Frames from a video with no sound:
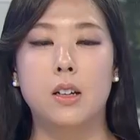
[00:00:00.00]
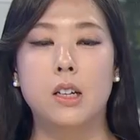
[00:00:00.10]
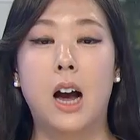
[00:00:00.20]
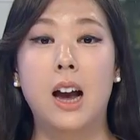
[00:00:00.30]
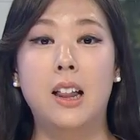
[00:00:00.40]

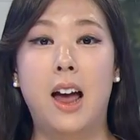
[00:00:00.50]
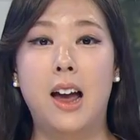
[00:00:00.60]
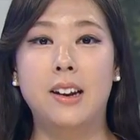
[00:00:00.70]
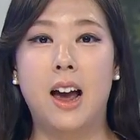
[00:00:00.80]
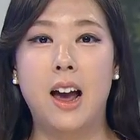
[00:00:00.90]

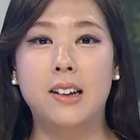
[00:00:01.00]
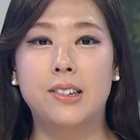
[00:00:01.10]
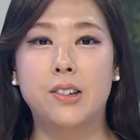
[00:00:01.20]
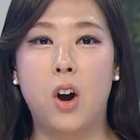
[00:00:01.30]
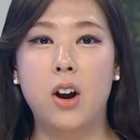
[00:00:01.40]
Thailand
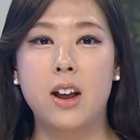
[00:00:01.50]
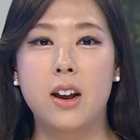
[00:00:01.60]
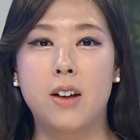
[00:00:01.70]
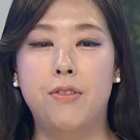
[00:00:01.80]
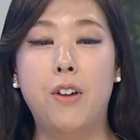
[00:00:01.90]
has
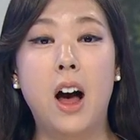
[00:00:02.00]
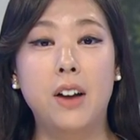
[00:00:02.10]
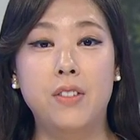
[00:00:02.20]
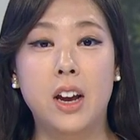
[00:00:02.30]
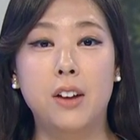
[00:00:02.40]
started a
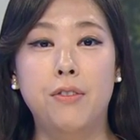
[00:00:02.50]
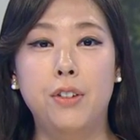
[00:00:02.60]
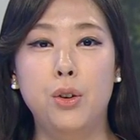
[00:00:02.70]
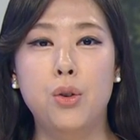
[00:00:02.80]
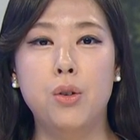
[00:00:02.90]
five day
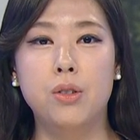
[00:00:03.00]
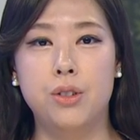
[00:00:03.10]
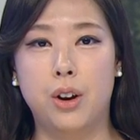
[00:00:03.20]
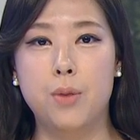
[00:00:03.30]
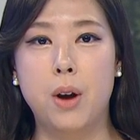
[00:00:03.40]
funeral
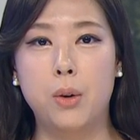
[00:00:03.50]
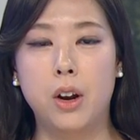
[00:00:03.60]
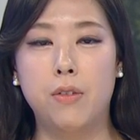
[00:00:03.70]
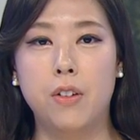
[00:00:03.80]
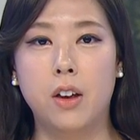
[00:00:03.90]

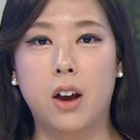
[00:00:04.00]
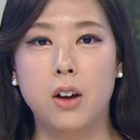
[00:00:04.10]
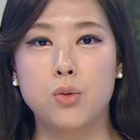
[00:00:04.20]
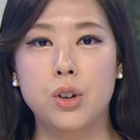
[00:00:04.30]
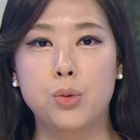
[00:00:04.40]
ceremony for the
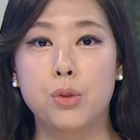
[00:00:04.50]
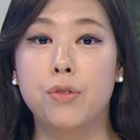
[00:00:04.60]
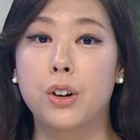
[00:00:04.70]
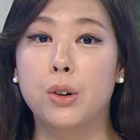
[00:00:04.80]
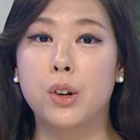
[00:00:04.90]
country's
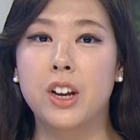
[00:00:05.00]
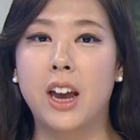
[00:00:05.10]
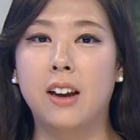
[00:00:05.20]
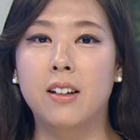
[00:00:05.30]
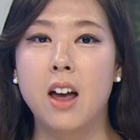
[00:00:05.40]
revered
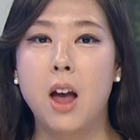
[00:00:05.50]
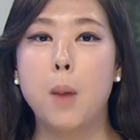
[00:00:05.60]
king,